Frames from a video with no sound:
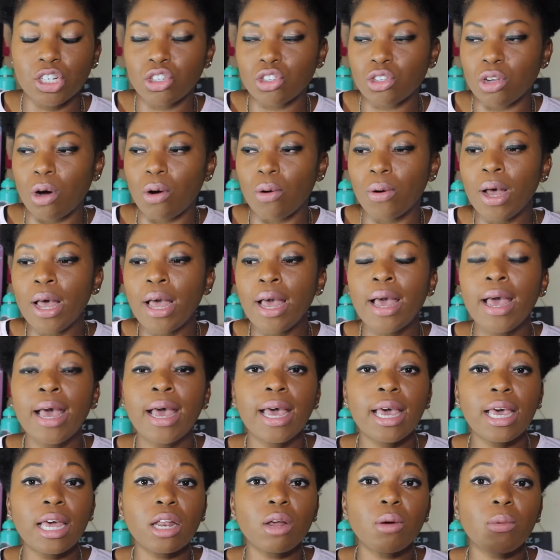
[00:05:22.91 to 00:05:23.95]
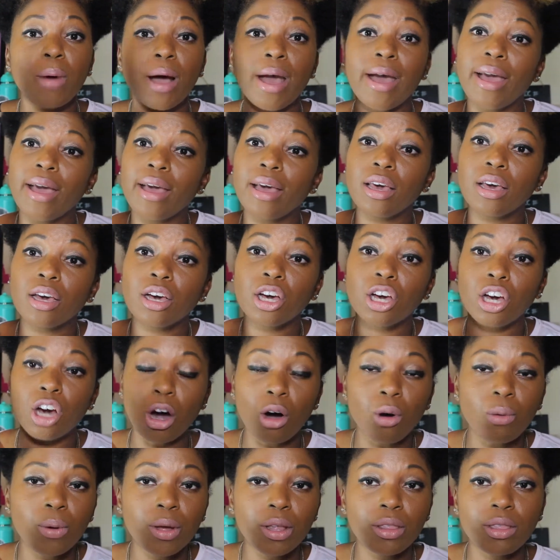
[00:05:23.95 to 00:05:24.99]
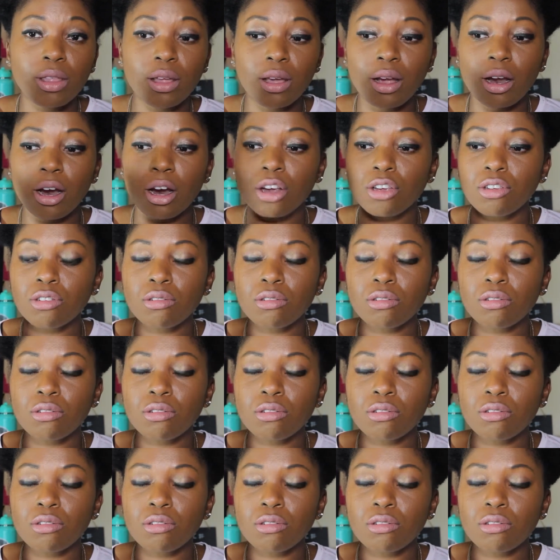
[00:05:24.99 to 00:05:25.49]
So anyway, go in there.